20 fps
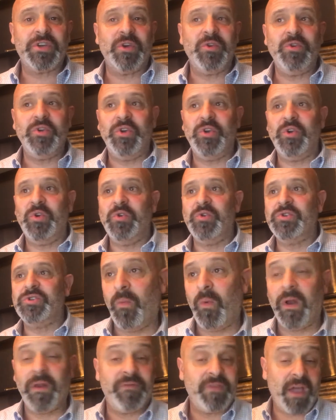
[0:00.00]
use
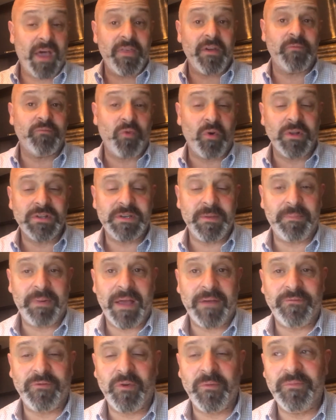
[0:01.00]
one of the other Royaltie
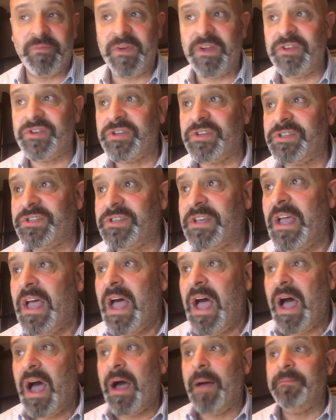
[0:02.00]
platform features,
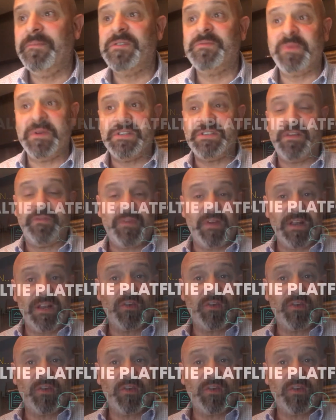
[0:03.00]
specifically